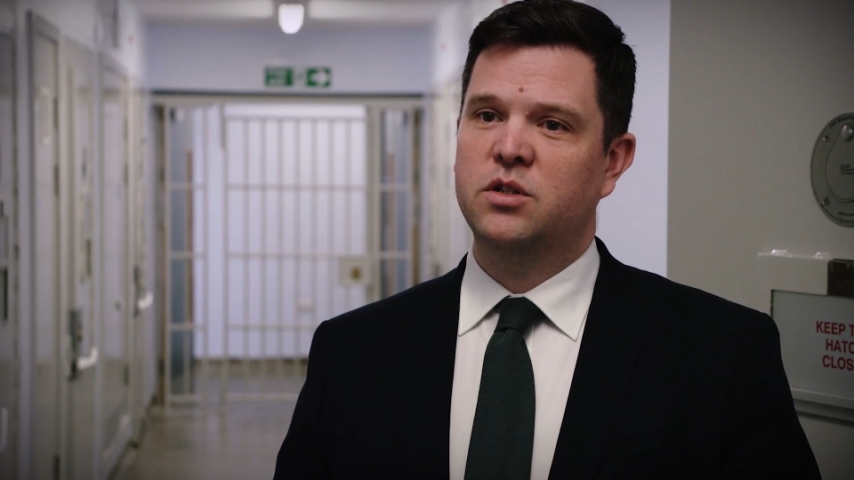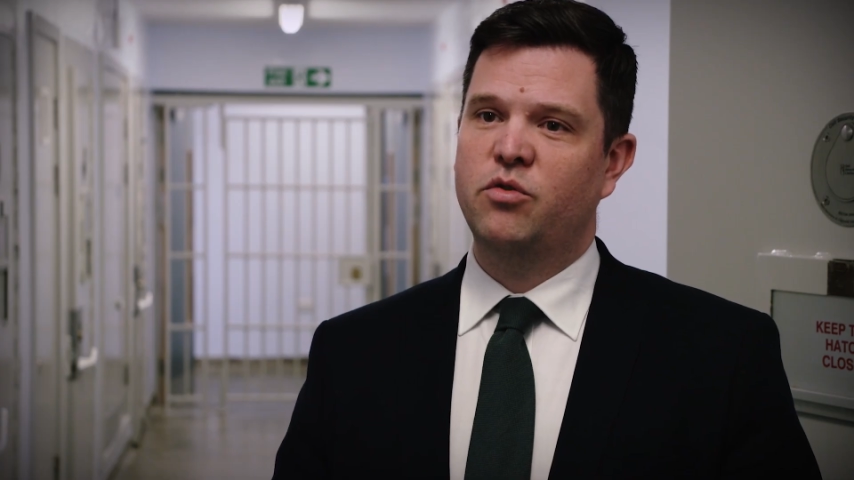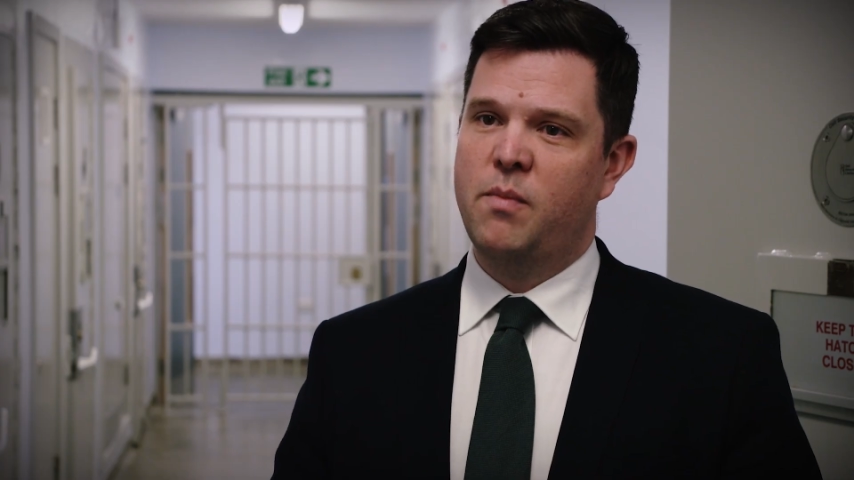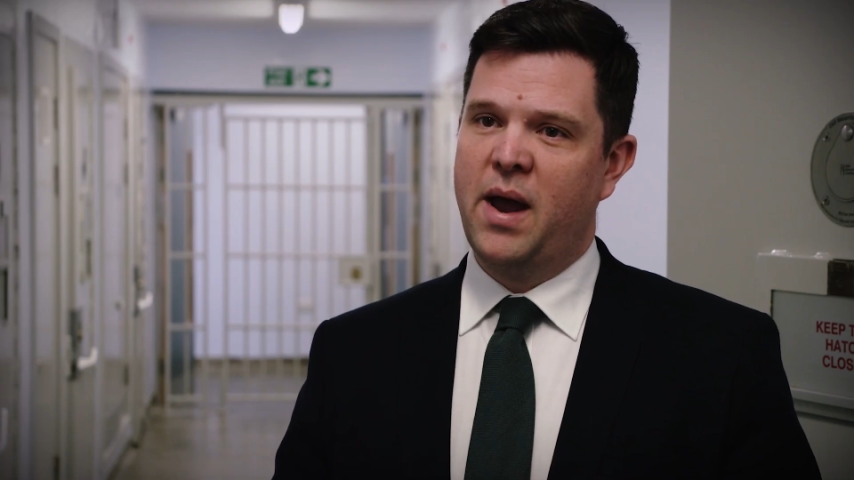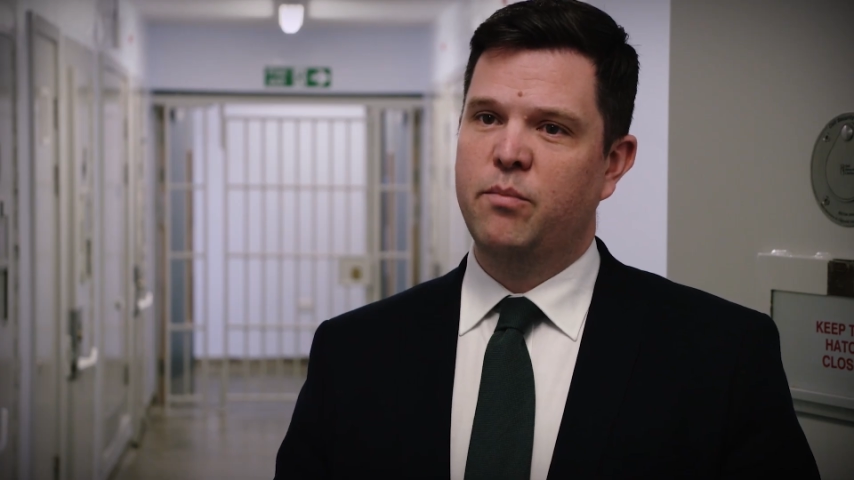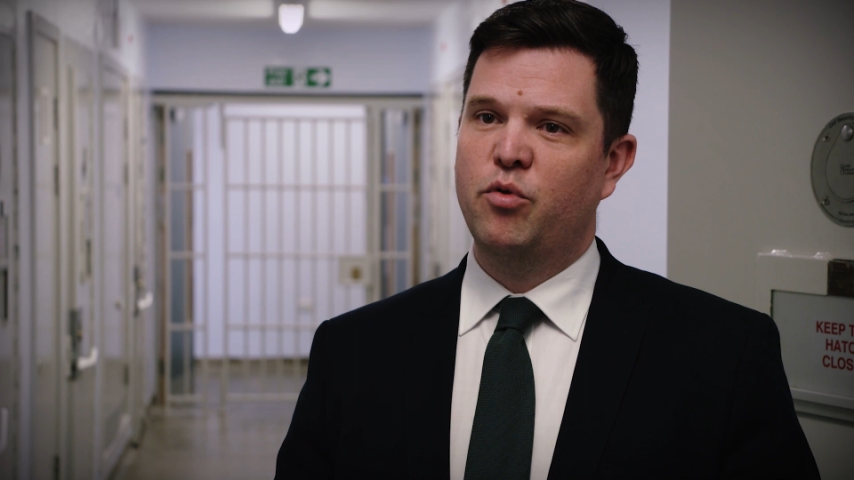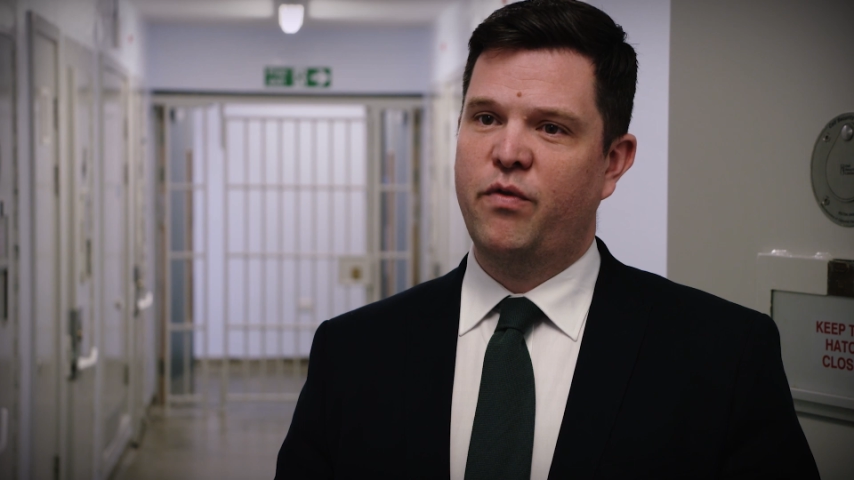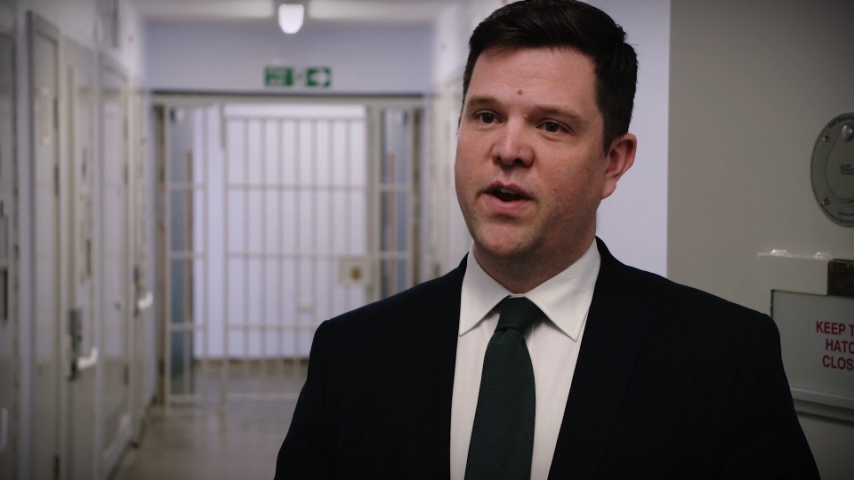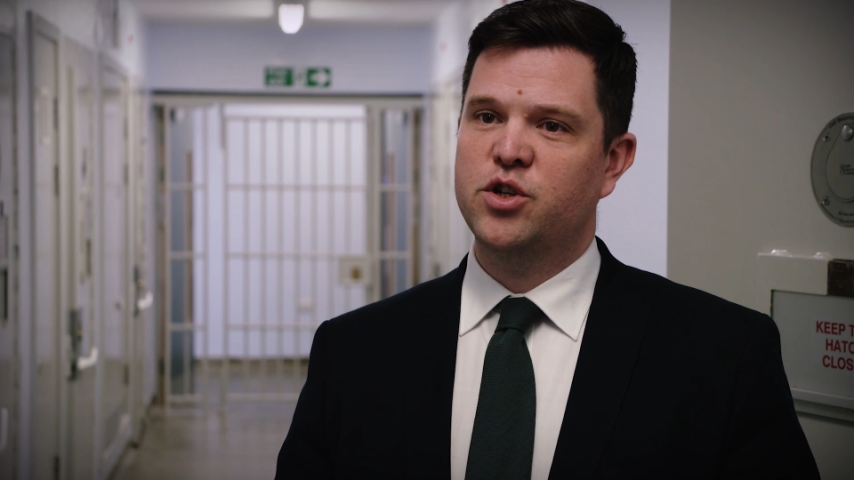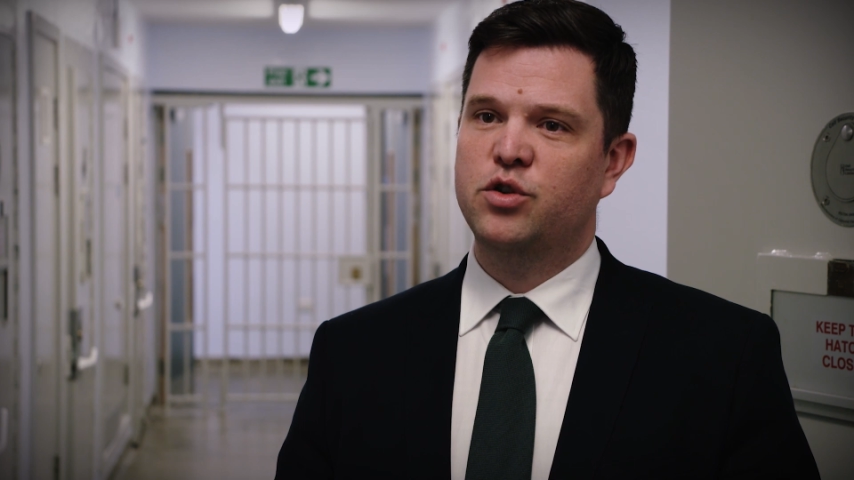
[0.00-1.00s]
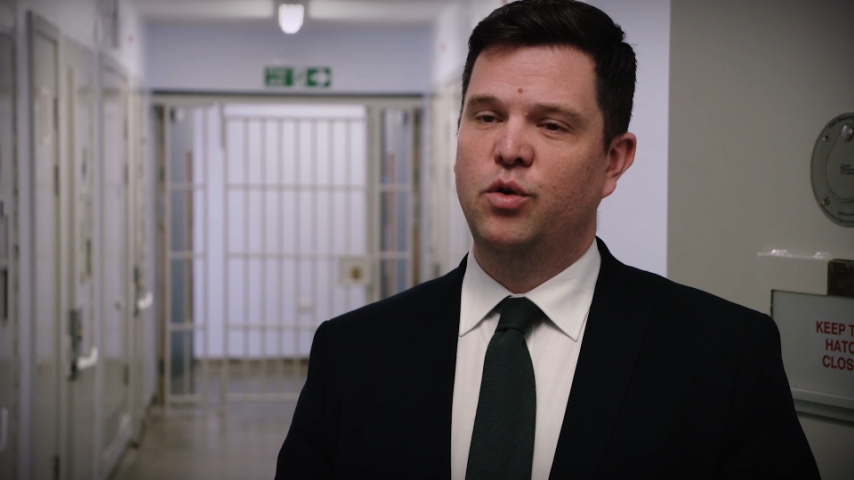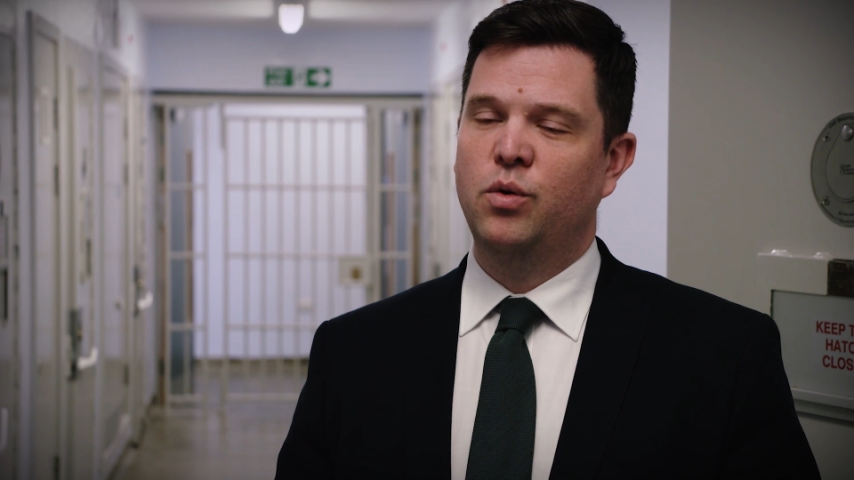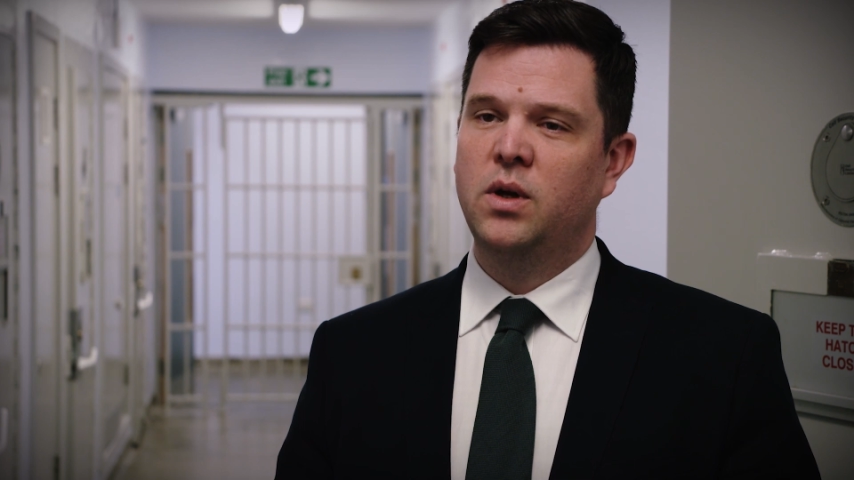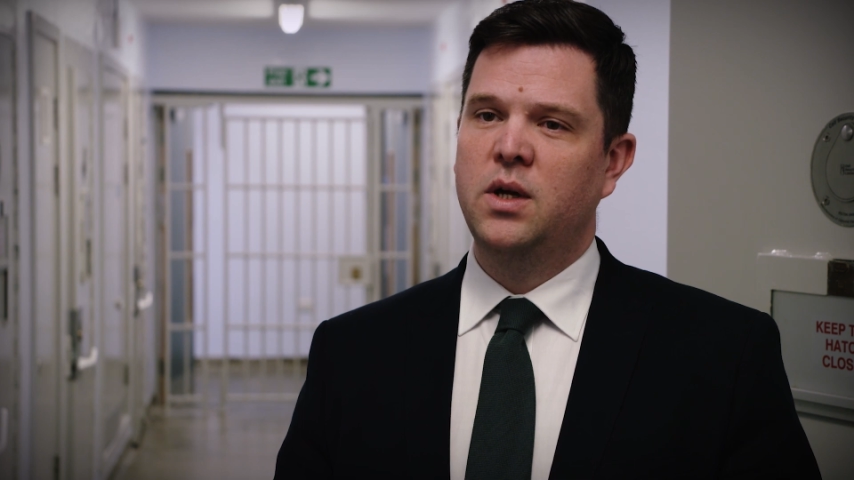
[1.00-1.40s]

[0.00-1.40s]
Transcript: to remain professional